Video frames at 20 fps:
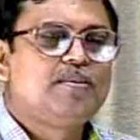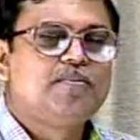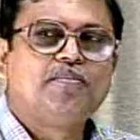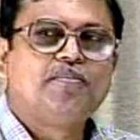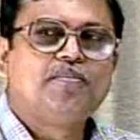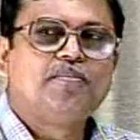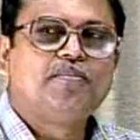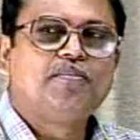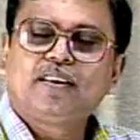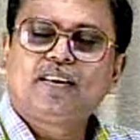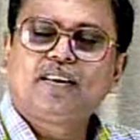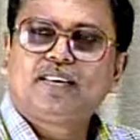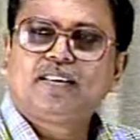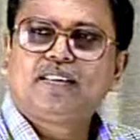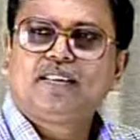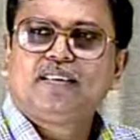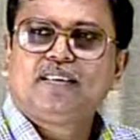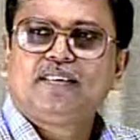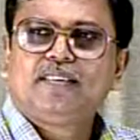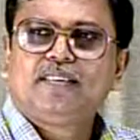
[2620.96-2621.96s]
But
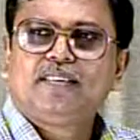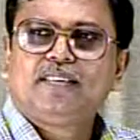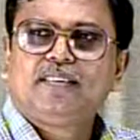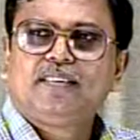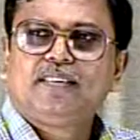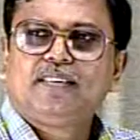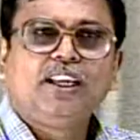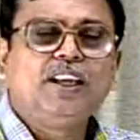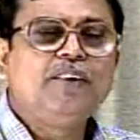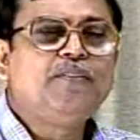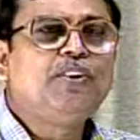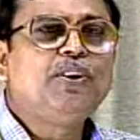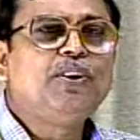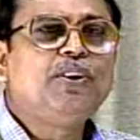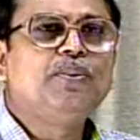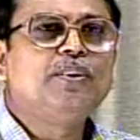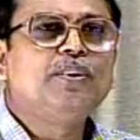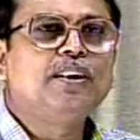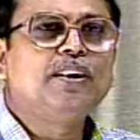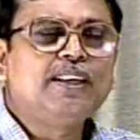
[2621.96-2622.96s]
if you
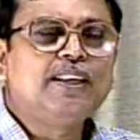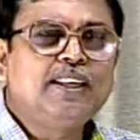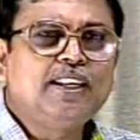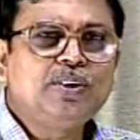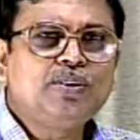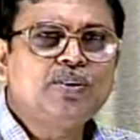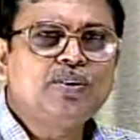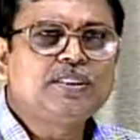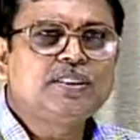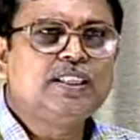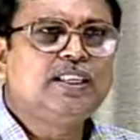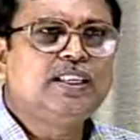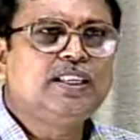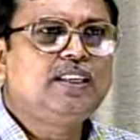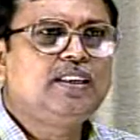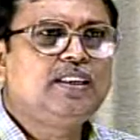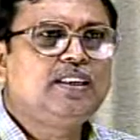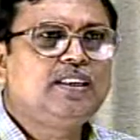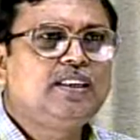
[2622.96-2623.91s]
reduce the